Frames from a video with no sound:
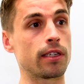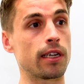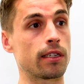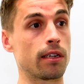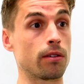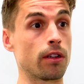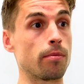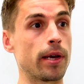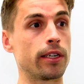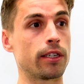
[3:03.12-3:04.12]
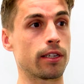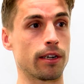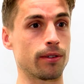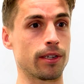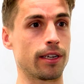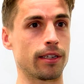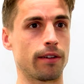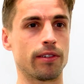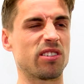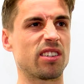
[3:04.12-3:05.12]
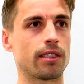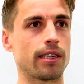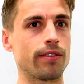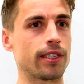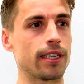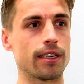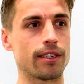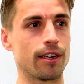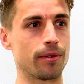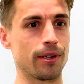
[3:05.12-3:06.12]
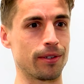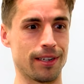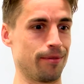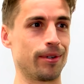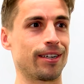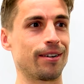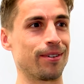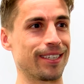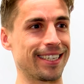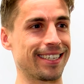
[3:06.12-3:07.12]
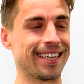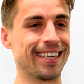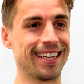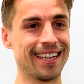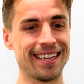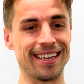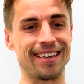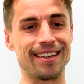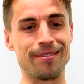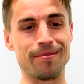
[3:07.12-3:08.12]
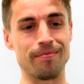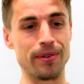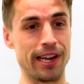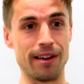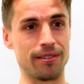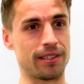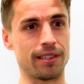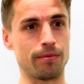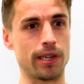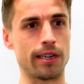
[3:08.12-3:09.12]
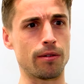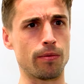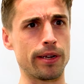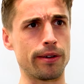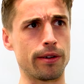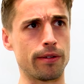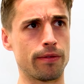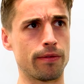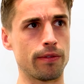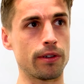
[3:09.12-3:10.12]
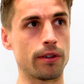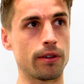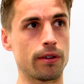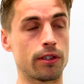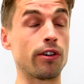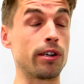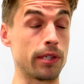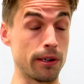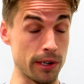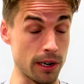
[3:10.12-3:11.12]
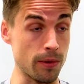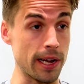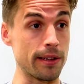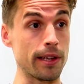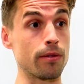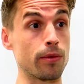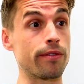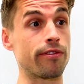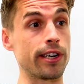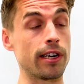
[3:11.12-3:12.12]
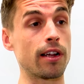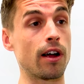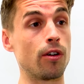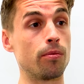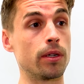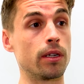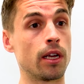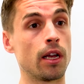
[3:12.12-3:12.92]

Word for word: test, and I was on the bench. And I was like, I think I was 17 at the time, so I was like, oh my god, what's this? Um, but no, was, we ended up winning. Sorry, it was nil nil away, and they ended up winning three 0 at home, and